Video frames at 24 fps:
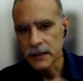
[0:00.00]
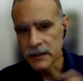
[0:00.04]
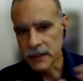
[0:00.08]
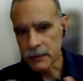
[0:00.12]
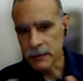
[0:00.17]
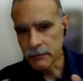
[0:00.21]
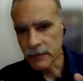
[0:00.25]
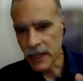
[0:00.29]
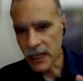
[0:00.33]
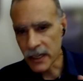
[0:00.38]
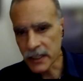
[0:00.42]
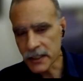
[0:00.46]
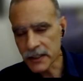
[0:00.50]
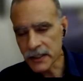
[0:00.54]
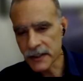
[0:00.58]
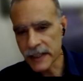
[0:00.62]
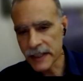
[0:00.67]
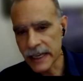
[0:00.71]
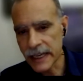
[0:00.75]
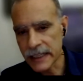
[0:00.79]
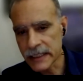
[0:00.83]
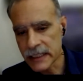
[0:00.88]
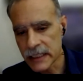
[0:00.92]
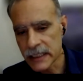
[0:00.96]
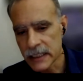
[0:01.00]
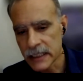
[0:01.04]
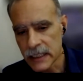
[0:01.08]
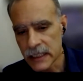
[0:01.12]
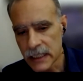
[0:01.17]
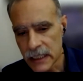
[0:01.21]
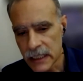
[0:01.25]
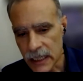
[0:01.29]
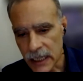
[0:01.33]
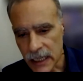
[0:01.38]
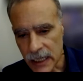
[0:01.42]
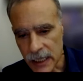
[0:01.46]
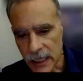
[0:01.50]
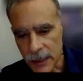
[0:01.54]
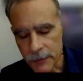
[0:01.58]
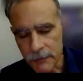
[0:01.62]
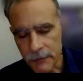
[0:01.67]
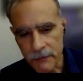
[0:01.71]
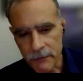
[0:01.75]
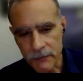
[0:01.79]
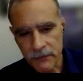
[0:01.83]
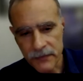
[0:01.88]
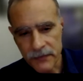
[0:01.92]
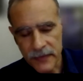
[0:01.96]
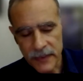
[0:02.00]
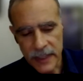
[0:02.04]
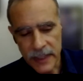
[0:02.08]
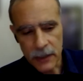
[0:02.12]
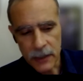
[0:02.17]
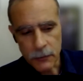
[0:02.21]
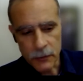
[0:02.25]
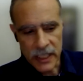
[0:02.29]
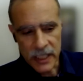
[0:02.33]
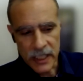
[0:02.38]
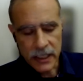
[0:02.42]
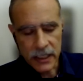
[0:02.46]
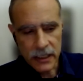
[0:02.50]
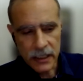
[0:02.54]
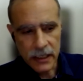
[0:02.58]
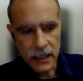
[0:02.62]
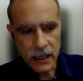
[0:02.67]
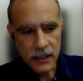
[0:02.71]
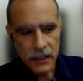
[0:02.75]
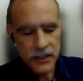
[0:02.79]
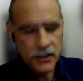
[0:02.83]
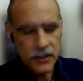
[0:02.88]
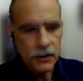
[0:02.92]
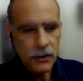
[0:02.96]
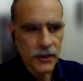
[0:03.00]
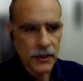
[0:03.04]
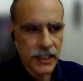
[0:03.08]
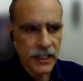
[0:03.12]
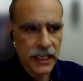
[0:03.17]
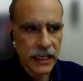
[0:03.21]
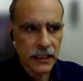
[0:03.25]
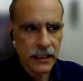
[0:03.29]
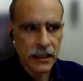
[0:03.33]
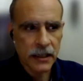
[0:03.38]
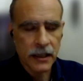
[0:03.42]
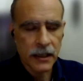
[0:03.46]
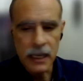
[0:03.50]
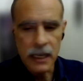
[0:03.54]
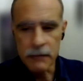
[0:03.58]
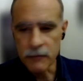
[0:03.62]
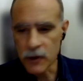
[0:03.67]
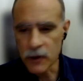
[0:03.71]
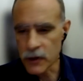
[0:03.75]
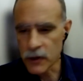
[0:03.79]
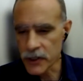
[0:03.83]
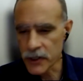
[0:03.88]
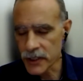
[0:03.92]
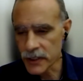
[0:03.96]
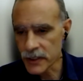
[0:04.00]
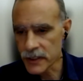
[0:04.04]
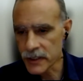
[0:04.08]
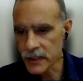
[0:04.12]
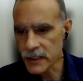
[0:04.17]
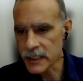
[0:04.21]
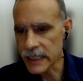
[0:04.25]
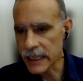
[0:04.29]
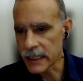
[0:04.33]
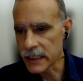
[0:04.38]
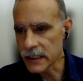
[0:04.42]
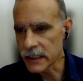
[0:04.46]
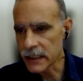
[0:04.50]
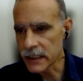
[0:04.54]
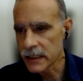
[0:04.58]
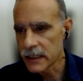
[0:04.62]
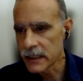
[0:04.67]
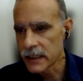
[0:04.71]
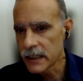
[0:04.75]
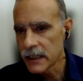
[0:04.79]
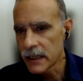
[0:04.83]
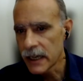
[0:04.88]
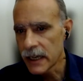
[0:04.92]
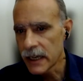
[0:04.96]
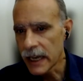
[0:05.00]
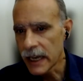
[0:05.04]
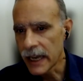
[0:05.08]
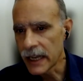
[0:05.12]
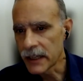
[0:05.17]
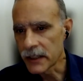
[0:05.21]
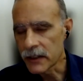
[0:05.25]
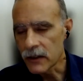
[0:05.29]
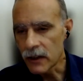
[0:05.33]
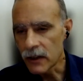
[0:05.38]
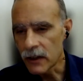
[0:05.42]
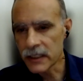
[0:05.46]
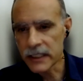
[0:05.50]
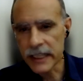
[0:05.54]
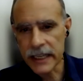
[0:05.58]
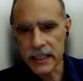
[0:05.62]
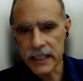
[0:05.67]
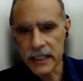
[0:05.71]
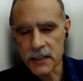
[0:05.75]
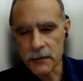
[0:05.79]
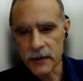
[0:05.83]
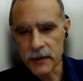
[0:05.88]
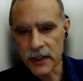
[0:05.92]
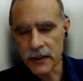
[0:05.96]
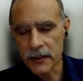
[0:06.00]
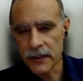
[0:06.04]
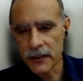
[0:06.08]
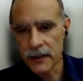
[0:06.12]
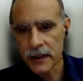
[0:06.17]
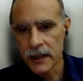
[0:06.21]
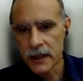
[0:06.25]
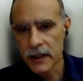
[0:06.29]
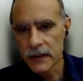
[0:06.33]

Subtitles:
the part that that we associate emotions and context with,